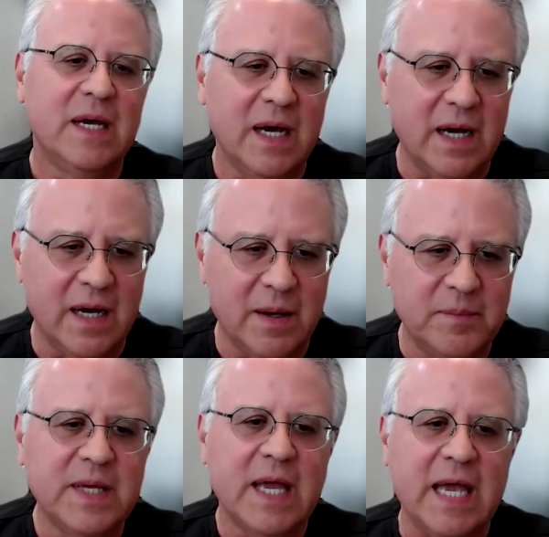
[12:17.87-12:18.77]

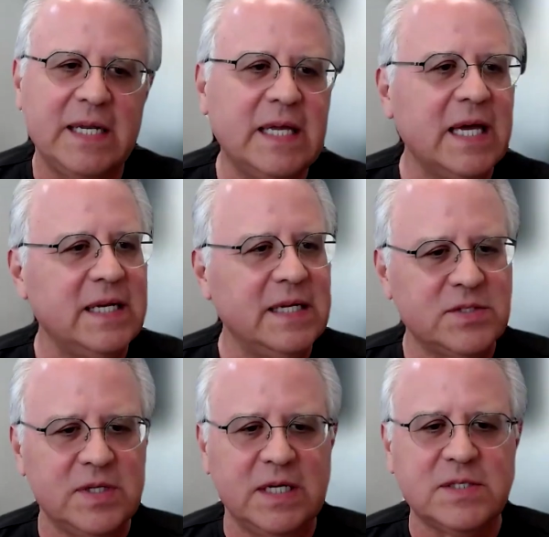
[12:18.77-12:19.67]
And again,
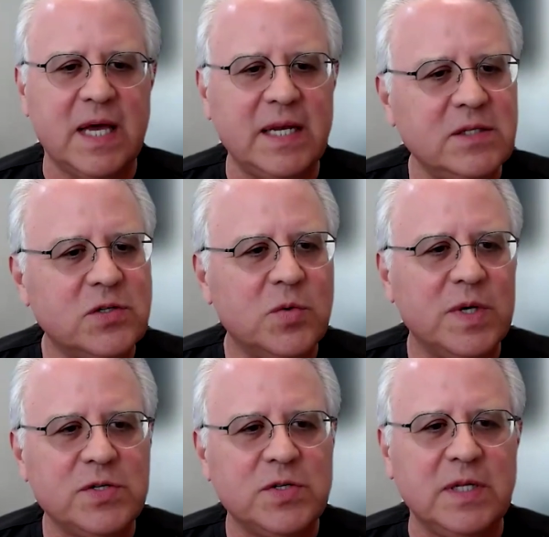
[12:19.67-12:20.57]
it's that
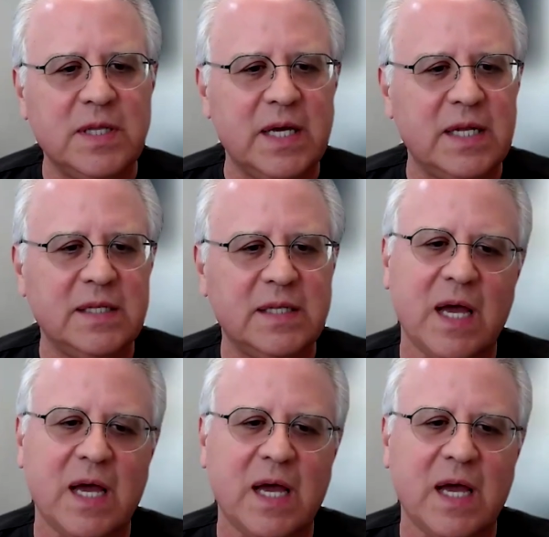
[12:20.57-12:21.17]
intuition that